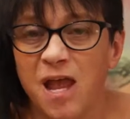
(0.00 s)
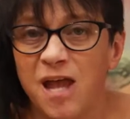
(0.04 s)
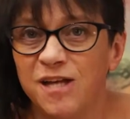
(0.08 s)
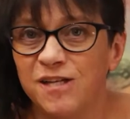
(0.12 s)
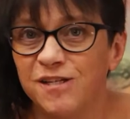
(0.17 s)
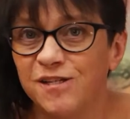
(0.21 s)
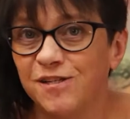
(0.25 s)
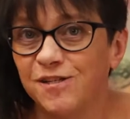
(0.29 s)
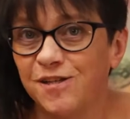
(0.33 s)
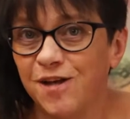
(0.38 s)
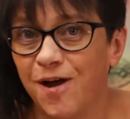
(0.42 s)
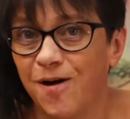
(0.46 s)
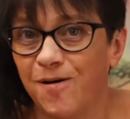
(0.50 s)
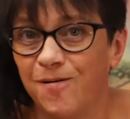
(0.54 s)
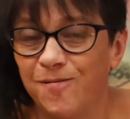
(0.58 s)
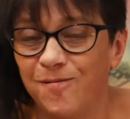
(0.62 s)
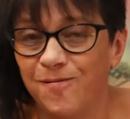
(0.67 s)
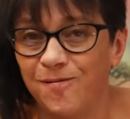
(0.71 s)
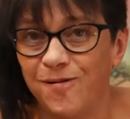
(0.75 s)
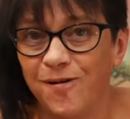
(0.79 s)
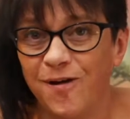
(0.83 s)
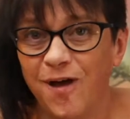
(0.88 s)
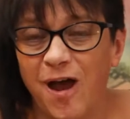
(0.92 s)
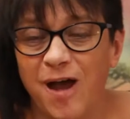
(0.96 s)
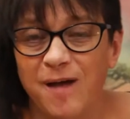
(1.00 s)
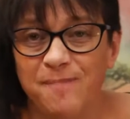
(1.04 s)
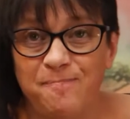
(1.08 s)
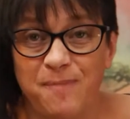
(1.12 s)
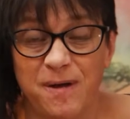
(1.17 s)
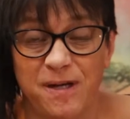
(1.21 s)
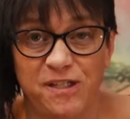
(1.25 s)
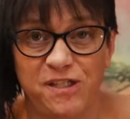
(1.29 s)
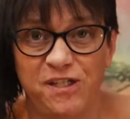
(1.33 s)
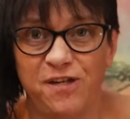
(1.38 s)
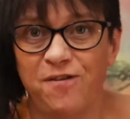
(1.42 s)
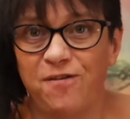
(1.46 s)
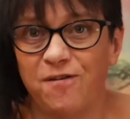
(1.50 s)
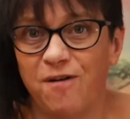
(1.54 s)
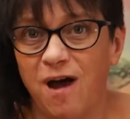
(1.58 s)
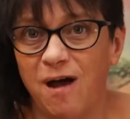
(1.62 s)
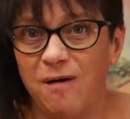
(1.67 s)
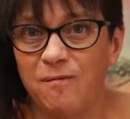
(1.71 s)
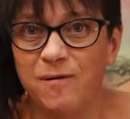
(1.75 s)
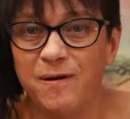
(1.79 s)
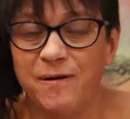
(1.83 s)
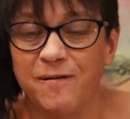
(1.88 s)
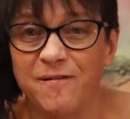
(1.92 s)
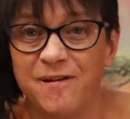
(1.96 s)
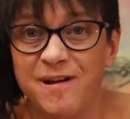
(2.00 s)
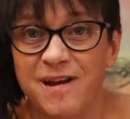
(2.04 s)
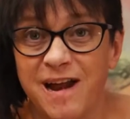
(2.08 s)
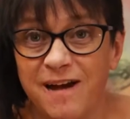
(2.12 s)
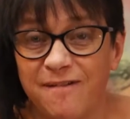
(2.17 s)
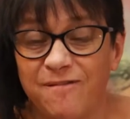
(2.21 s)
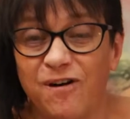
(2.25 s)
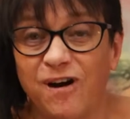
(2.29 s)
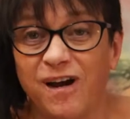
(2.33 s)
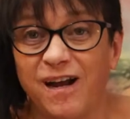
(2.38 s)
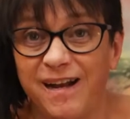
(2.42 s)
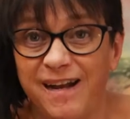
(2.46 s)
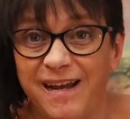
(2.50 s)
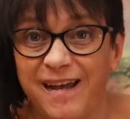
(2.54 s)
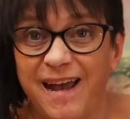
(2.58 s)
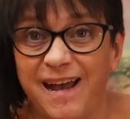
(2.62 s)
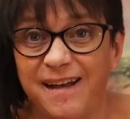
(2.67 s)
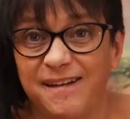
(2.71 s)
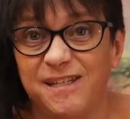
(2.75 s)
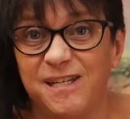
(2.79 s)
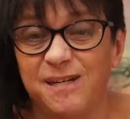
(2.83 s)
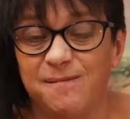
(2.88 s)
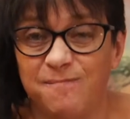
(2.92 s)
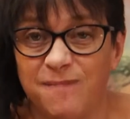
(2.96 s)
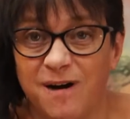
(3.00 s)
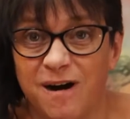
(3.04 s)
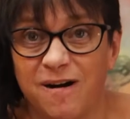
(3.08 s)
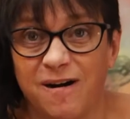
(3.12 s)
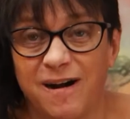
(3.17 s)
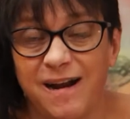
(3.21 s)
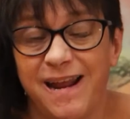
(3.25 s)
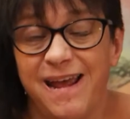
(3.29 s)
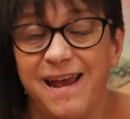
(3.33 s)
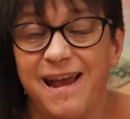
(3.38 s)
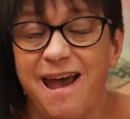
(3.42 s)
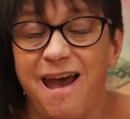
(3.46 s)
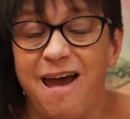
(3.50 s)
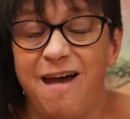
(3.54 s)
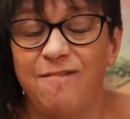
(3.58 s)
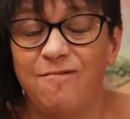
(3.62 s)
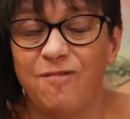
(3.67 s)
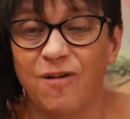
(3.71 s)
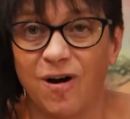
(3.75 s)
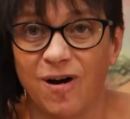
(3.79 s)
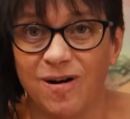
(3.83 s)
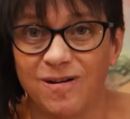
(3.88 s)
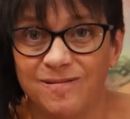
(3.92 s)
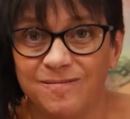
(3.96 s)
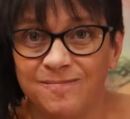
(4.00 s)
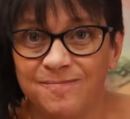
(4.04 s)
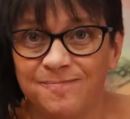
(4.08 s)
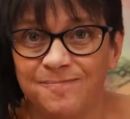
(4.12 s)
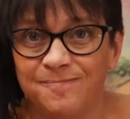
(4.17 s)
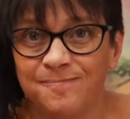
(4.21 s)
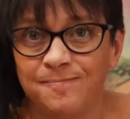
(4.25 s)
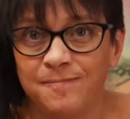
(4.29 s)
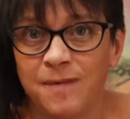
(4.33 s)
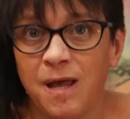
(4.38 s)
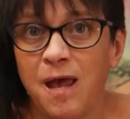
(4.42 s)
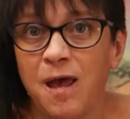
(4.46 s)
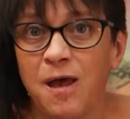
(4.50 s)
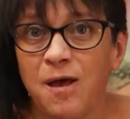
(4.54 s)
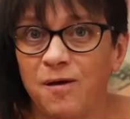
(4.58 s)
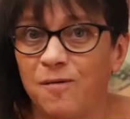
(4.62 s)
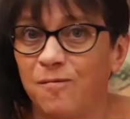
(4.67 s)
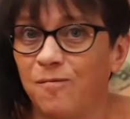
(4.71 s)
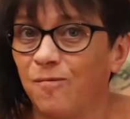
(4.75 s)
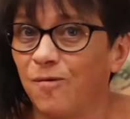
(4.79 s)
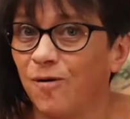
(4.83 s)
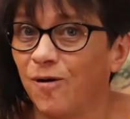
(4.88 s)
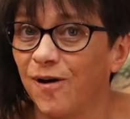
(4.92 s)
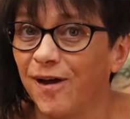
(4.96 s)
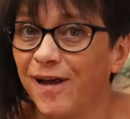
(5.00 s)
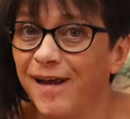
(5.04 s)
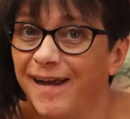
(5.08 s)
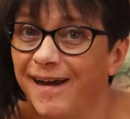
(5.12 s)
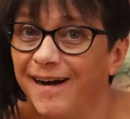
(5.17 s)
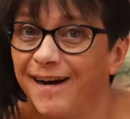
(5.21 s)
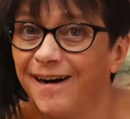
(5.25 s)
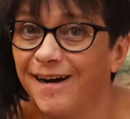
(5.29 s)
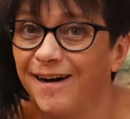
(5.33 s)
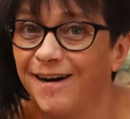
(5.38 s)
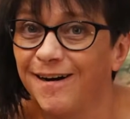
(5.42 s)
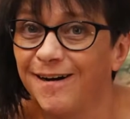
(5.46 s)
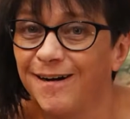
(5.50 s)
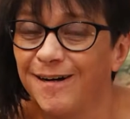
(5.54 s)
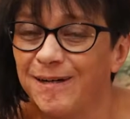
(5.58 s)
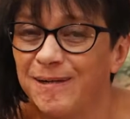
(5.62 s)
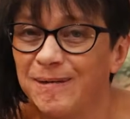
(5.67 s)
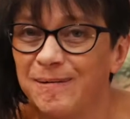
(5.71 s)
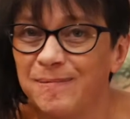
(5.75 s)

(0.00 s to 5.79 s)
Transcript: So, I bet you thought we were never going to get to marketing ever. We're here.